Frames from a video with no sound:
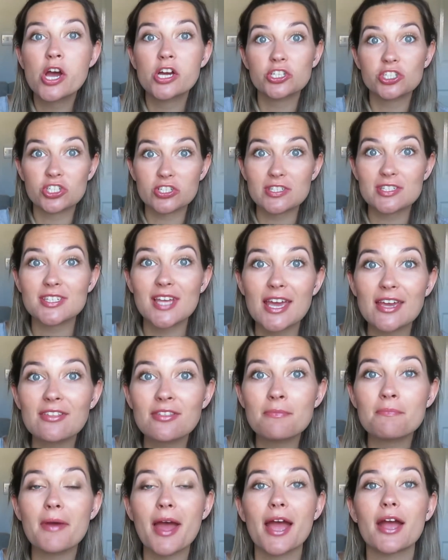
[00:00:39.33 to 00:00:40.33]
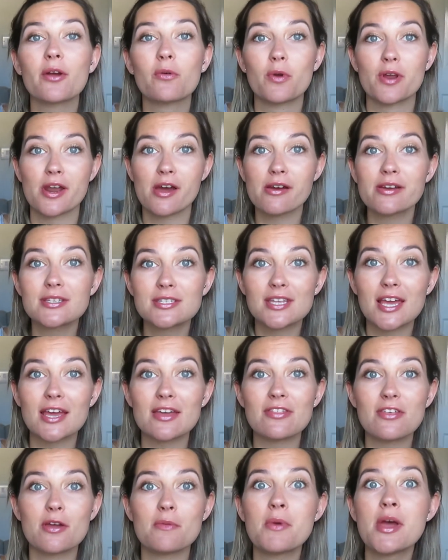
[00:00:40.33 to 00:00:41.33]
Just say them back when I say
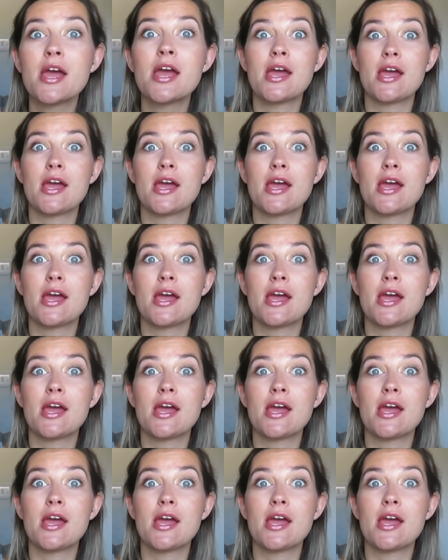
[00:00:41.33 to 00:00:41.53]
them.